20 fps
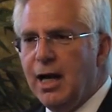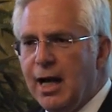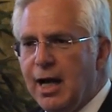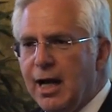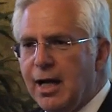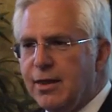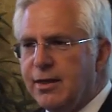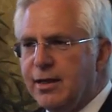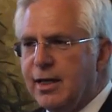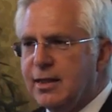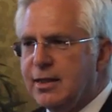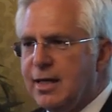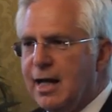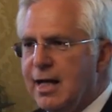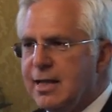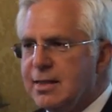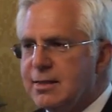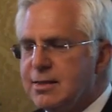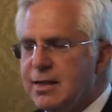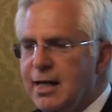and that
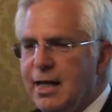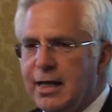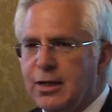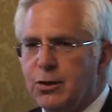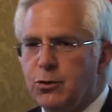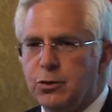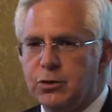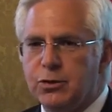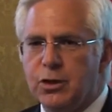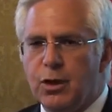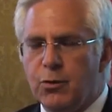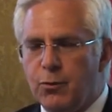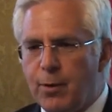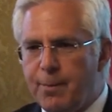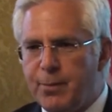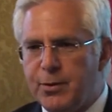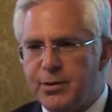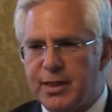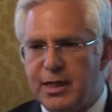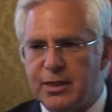has a good
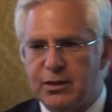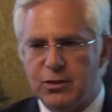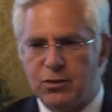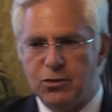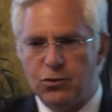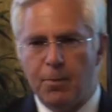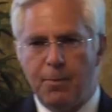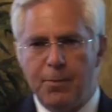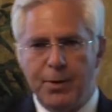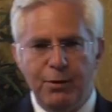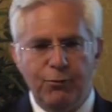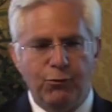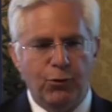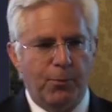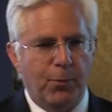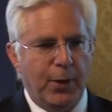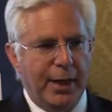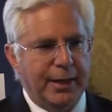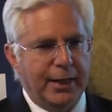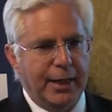reputation. So B for
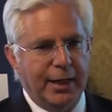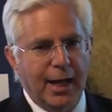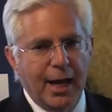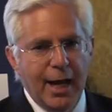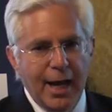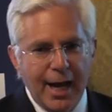branding.